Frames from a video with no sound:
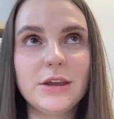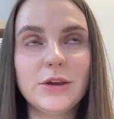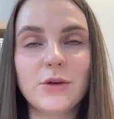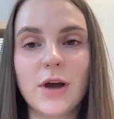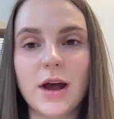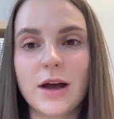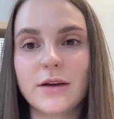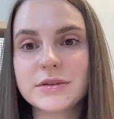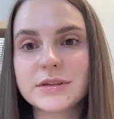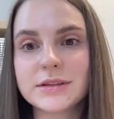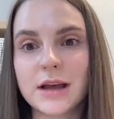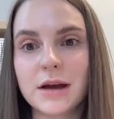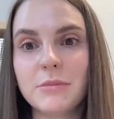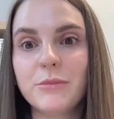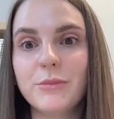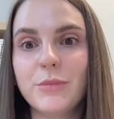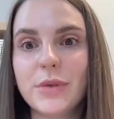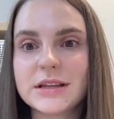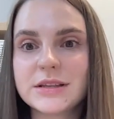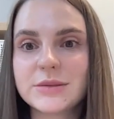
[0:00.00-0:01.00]
have
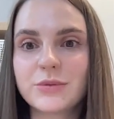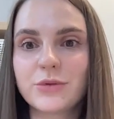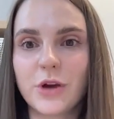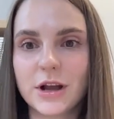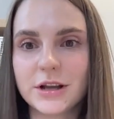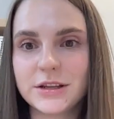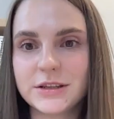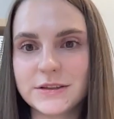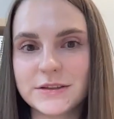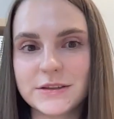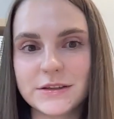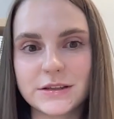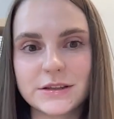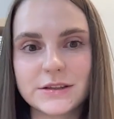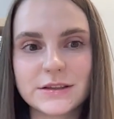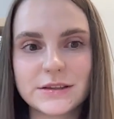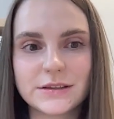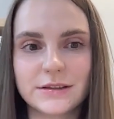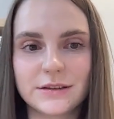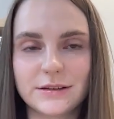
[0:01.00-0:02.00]
some best
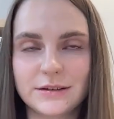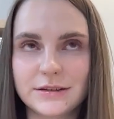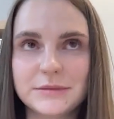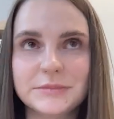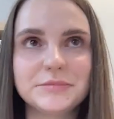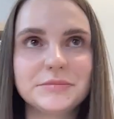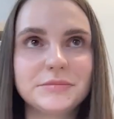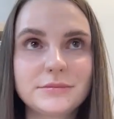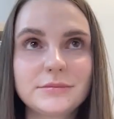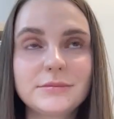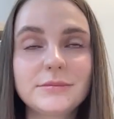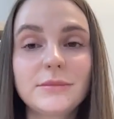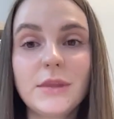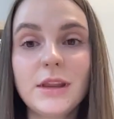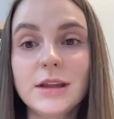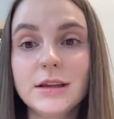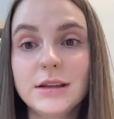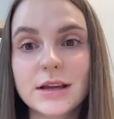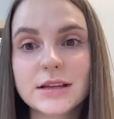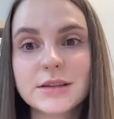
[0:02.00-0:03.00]
practices and
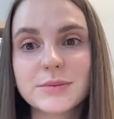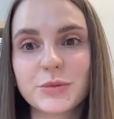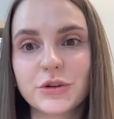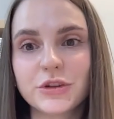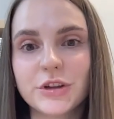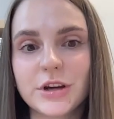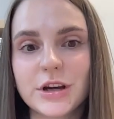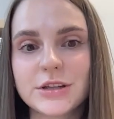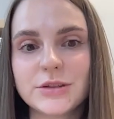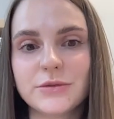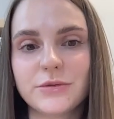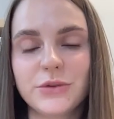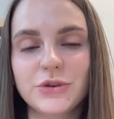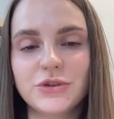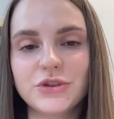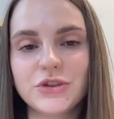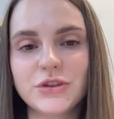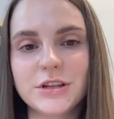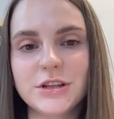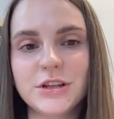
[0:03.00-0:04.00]
expertise of
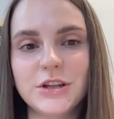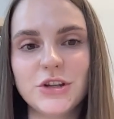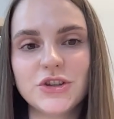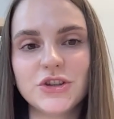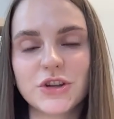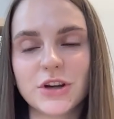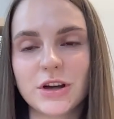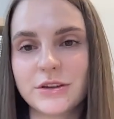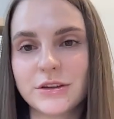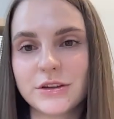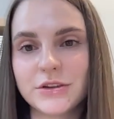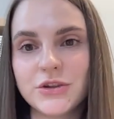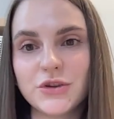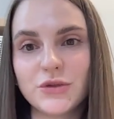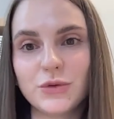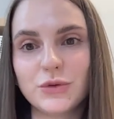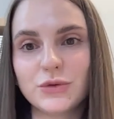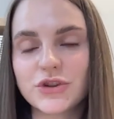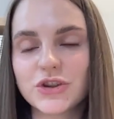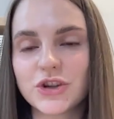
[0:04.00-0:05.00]
UGC Ninja that you
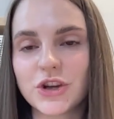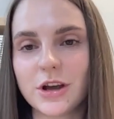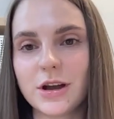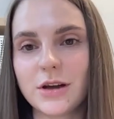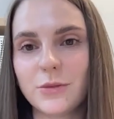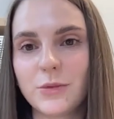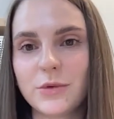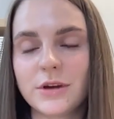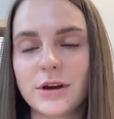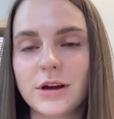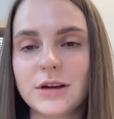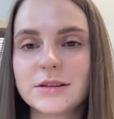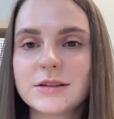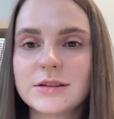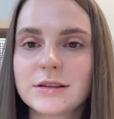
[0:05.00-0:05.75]
could share with us.